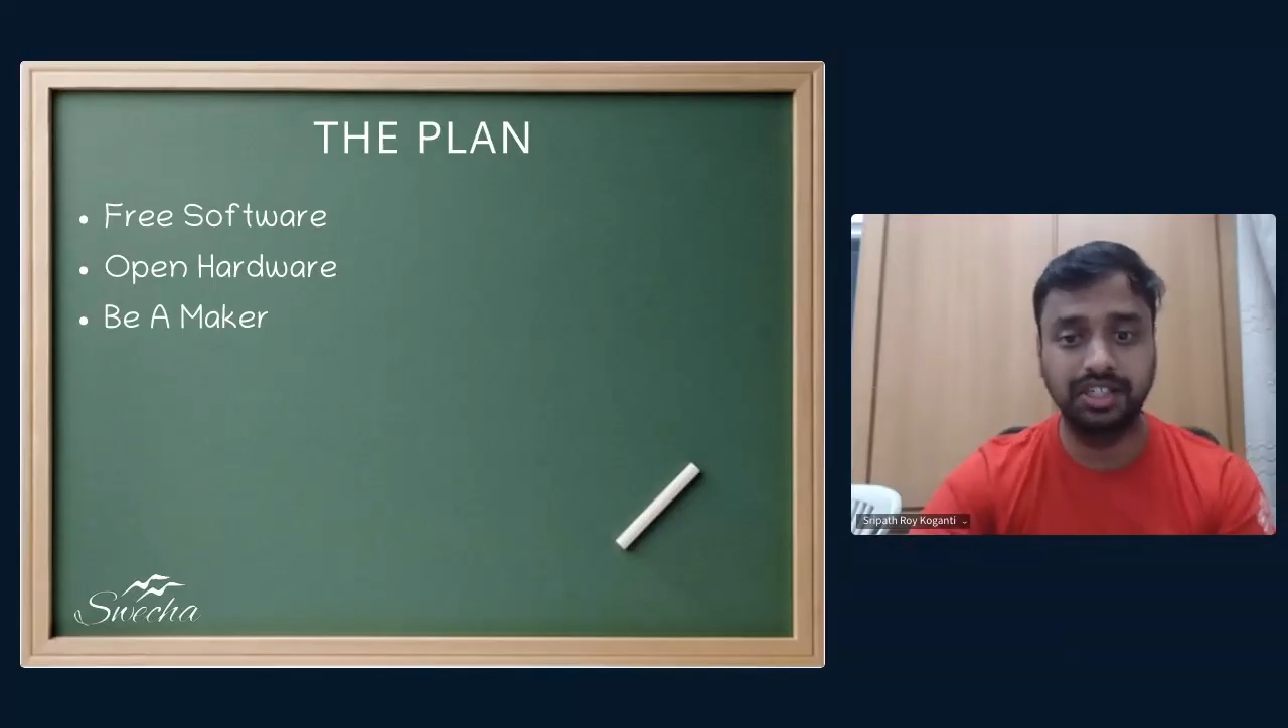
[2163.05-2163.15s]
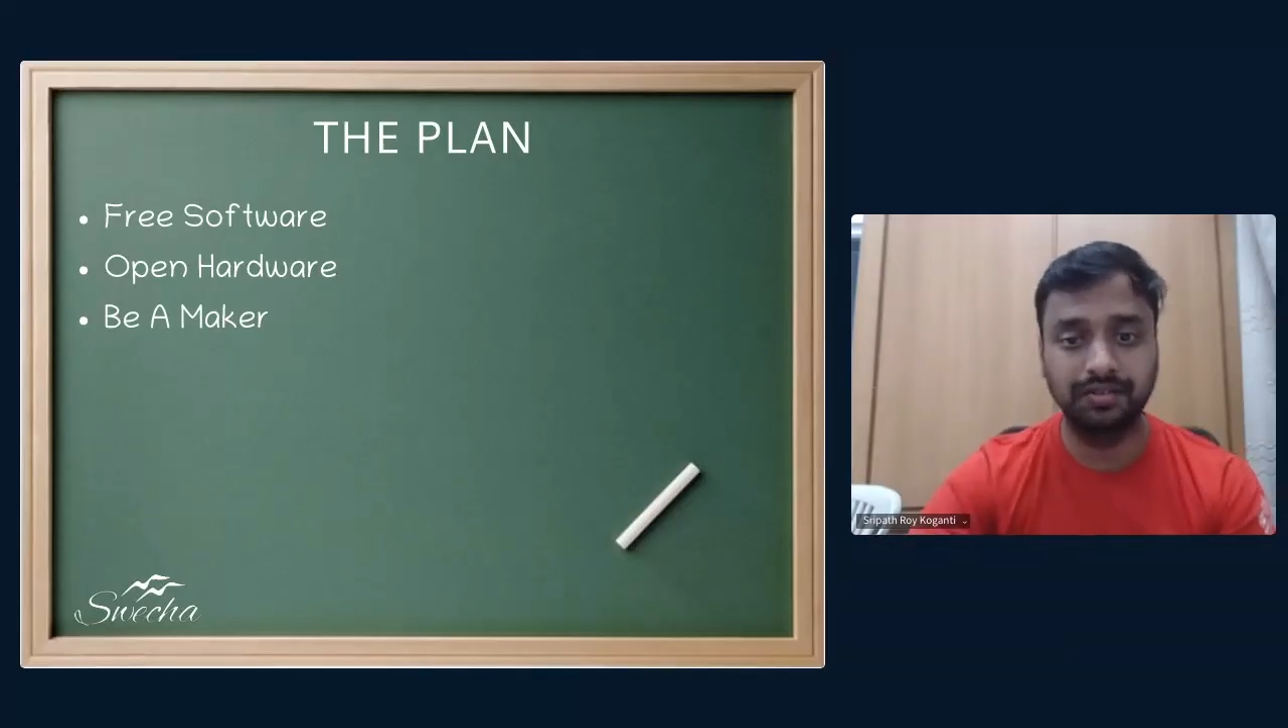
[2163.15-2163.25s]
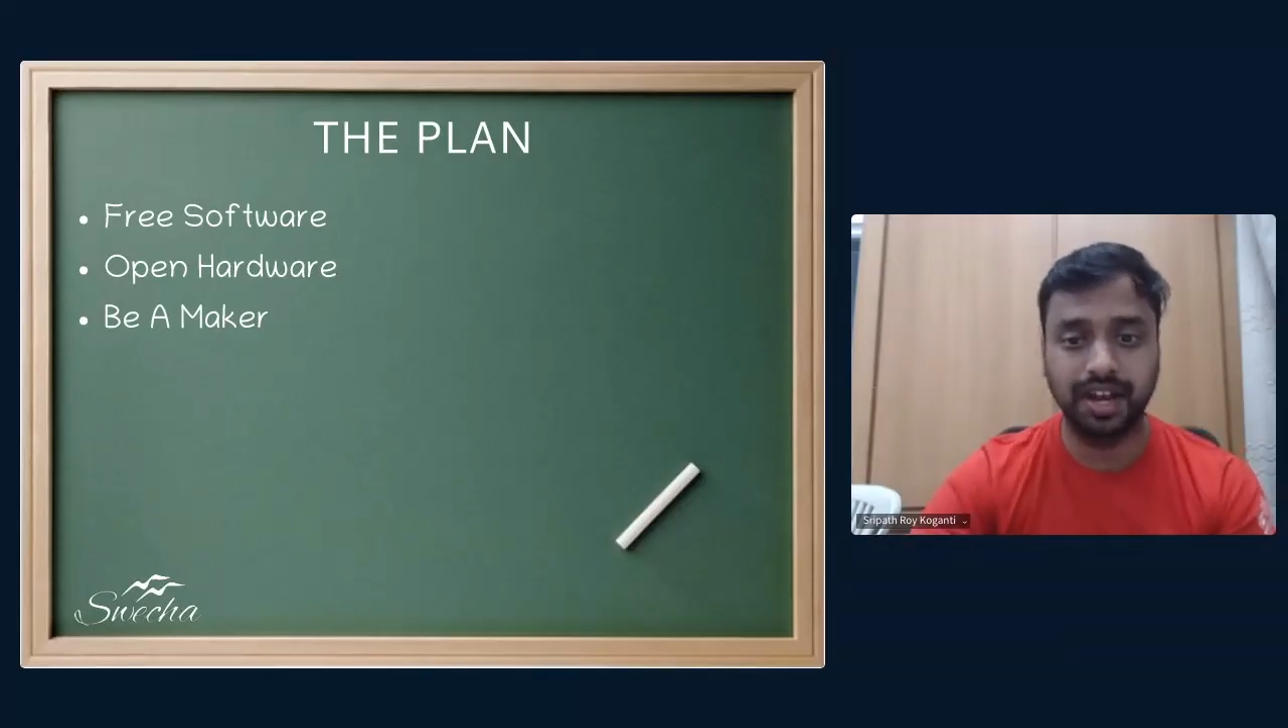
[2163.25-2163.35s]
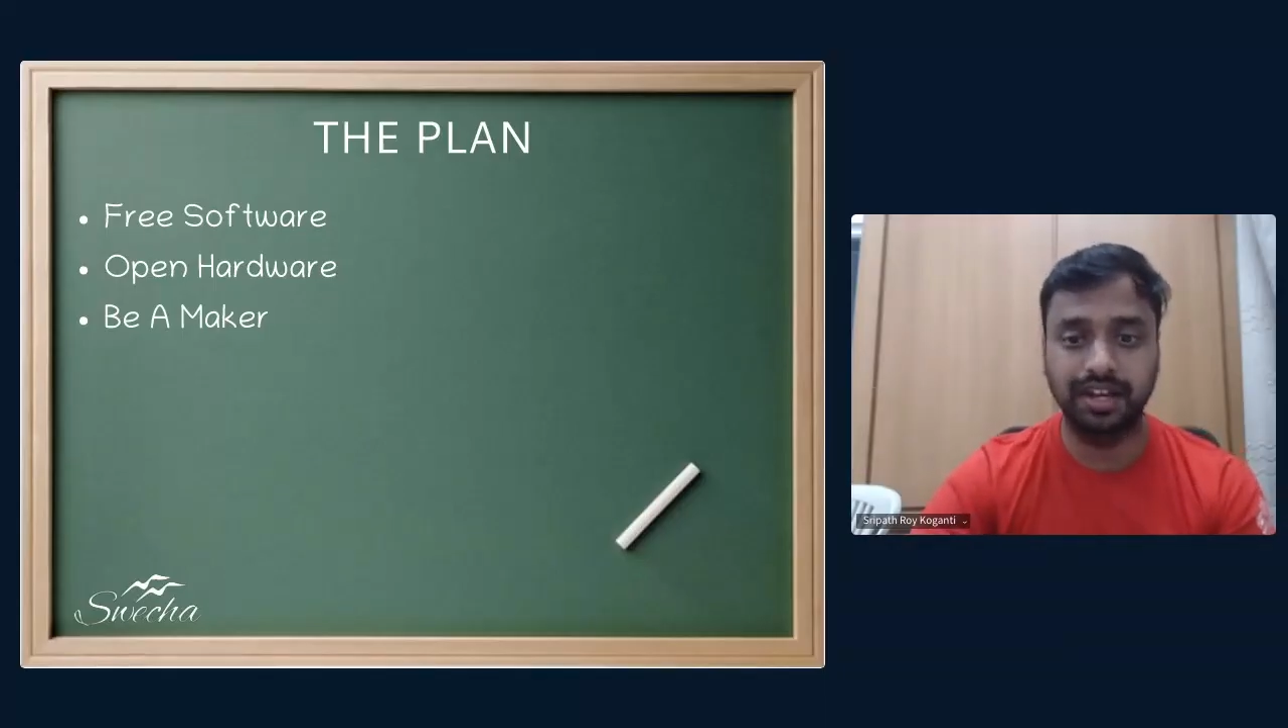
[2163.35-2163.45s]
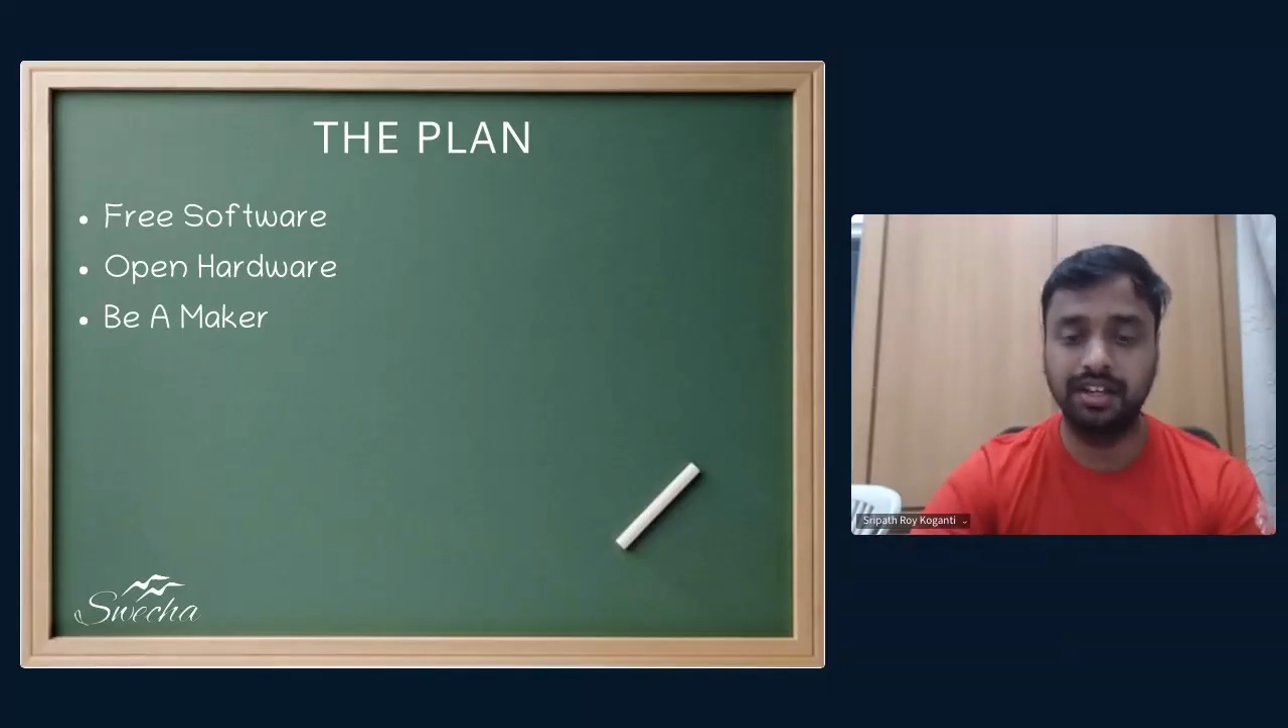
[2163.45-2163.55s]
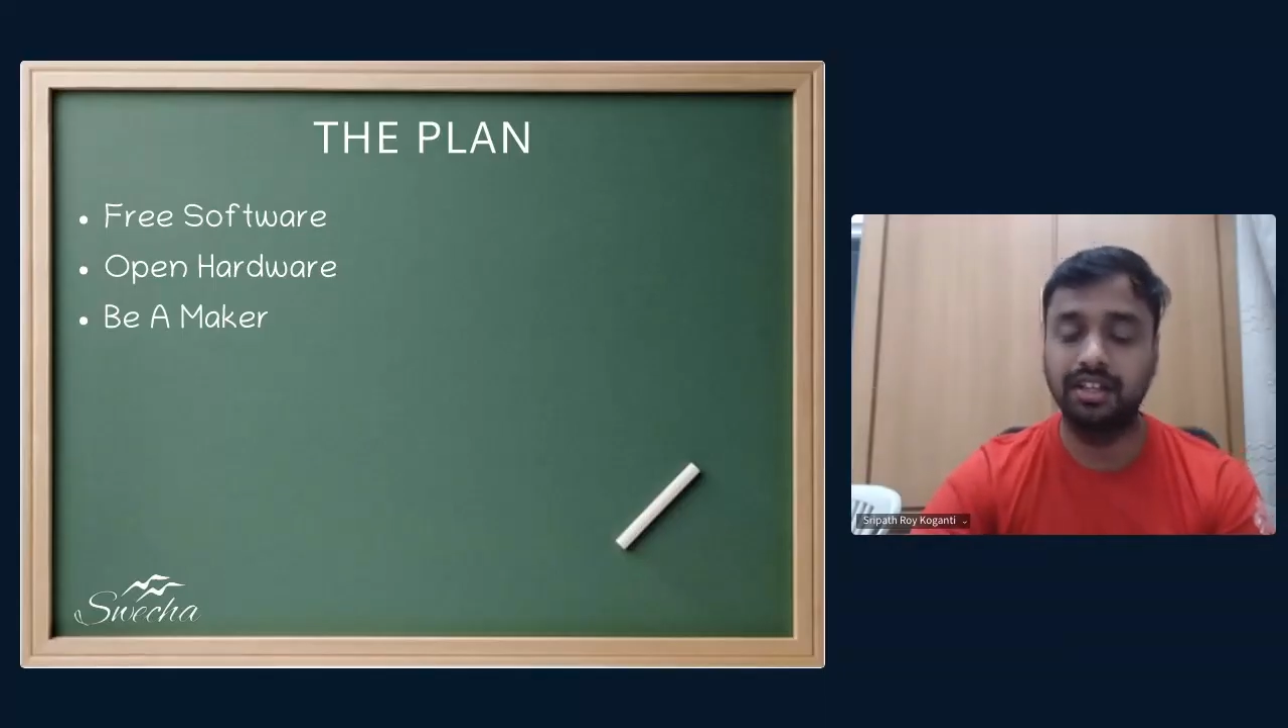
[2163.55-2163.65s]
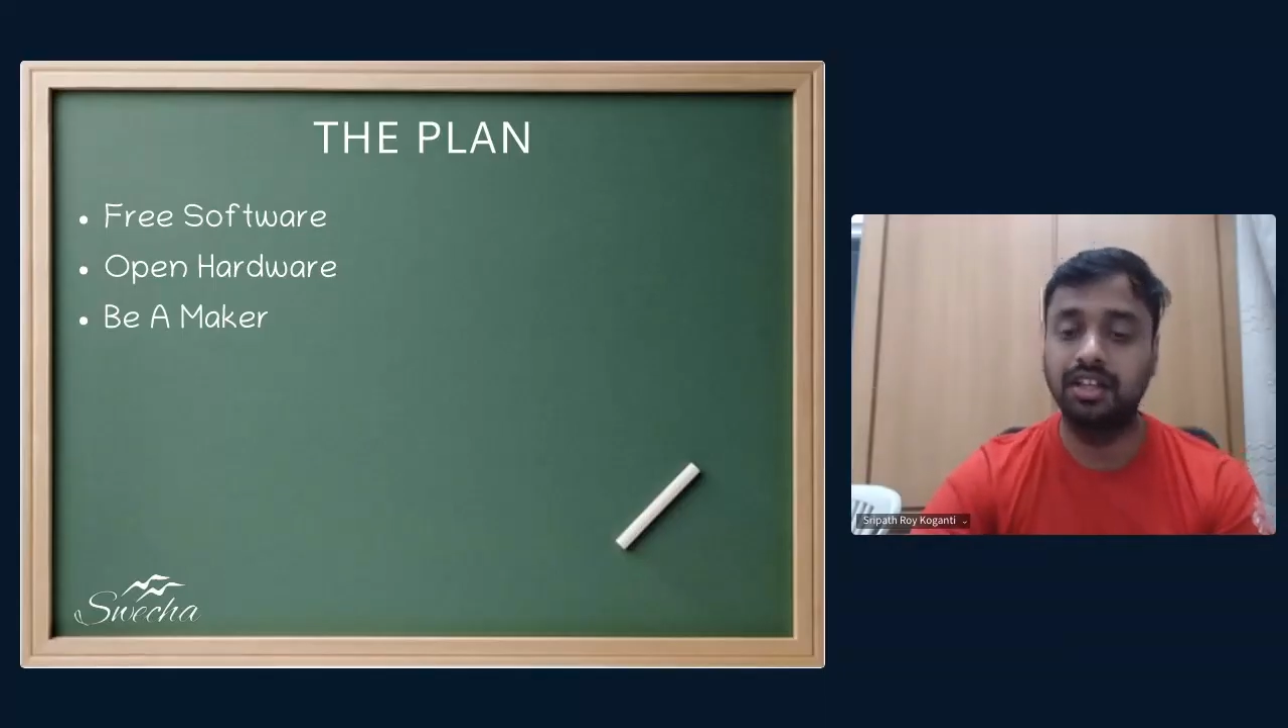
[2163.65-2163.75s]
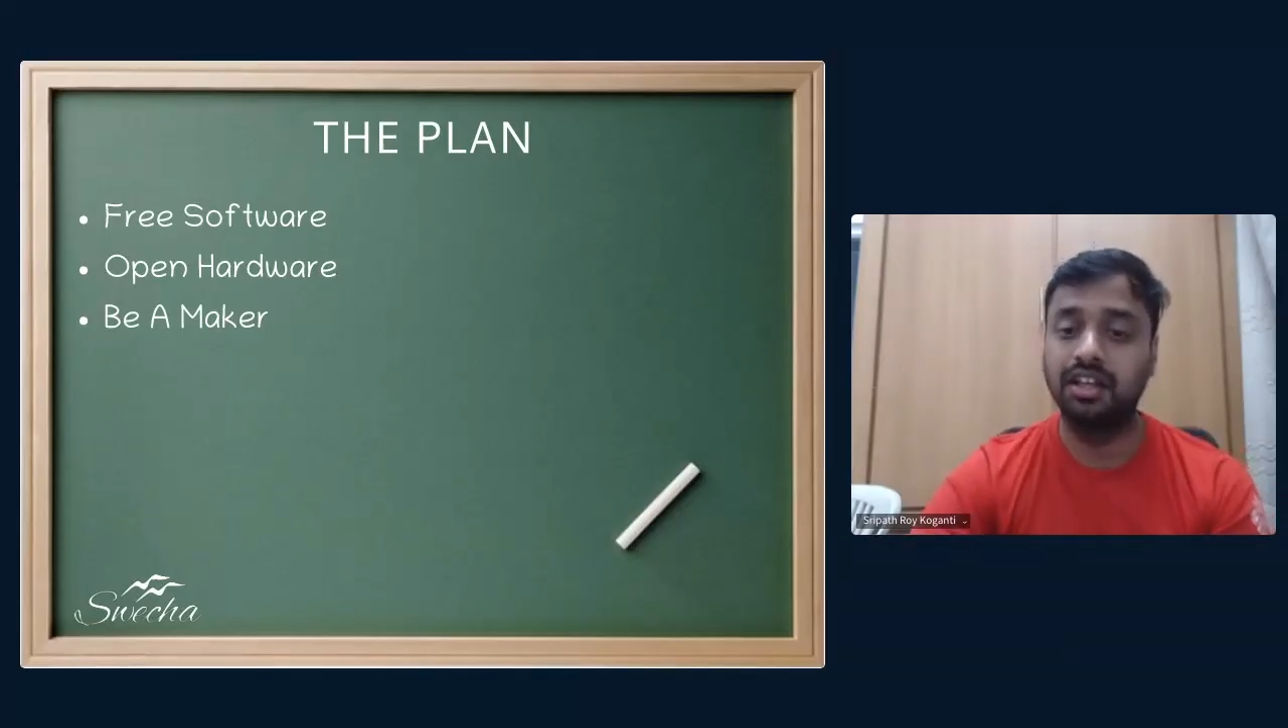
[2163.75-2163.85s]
divide,